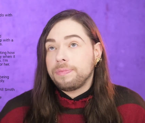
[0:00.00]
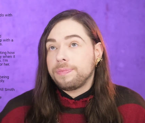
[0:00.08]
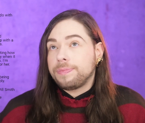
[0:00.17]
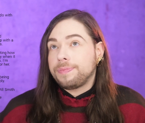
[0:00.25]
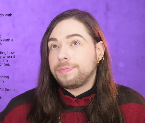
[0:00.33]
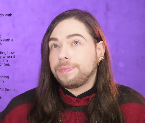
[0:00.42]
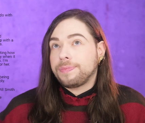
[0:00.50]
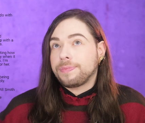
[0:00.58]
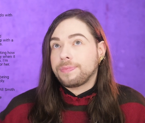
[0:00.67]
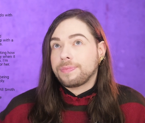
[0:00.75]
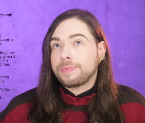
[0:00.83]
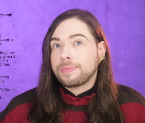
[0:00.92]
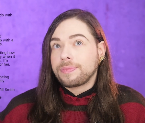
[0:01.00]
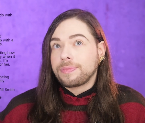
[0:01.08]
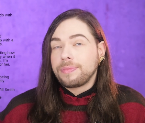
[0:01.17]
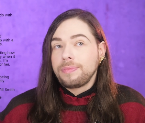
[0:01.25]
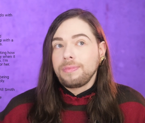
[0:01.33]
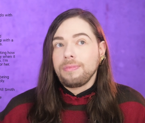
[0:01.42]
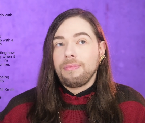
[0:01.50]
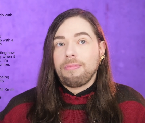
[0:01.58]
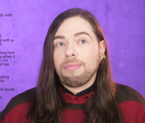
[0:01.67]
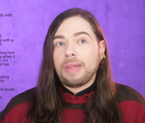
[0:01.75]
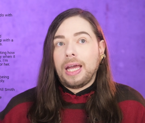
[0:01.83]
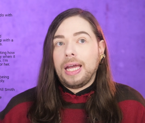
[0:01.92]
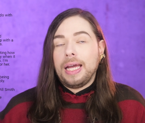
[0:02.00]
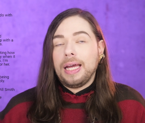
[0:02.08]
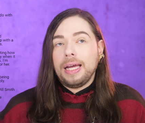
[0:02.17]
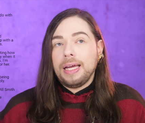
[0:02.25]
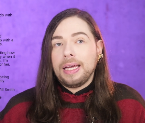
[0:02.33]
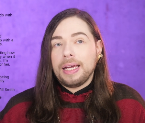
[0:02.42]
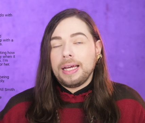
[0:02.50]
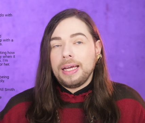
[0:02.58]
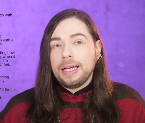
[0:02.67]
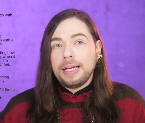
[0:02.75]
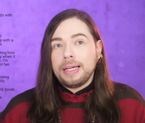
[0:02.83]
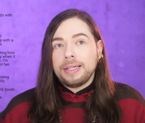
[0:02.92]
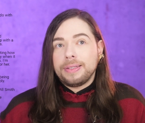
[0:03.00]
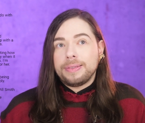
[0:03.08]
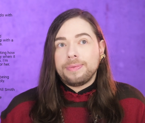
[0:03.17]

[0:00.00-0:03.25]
No one is speaking in this clip.